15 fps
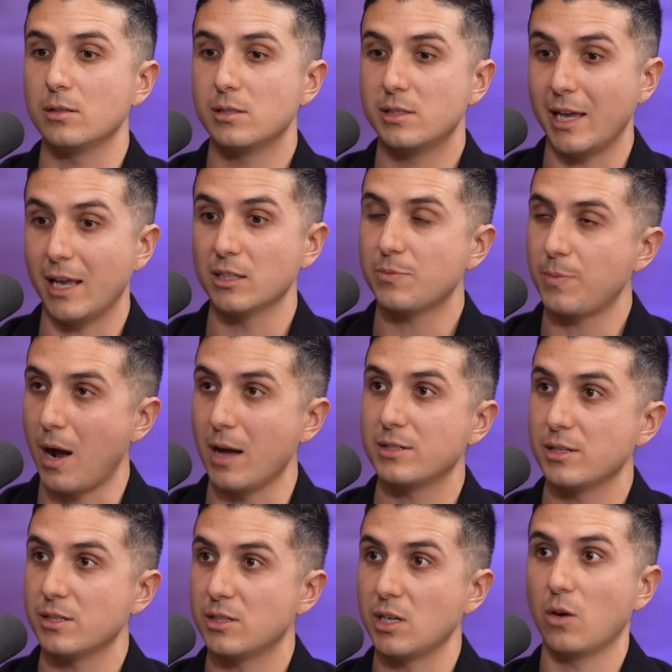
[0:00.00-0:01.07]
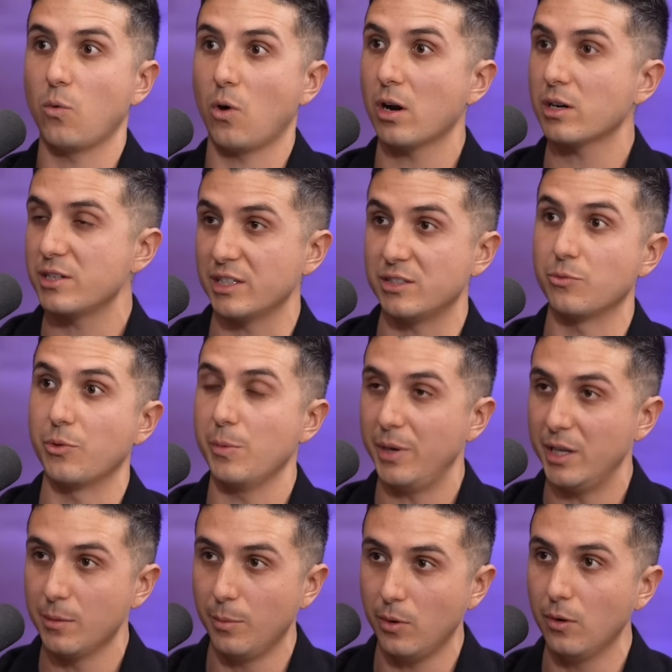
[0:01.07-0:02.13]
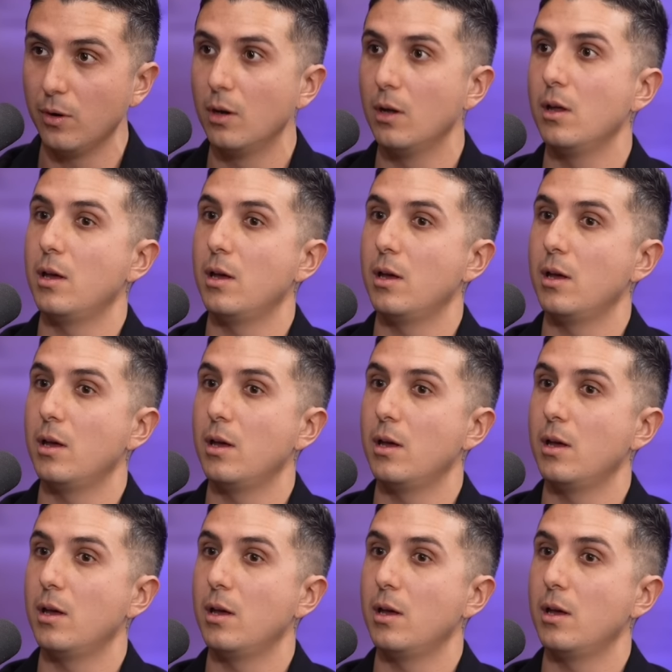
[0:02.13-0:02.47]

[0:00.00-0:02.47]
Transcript: sales process that works, it's repeatable,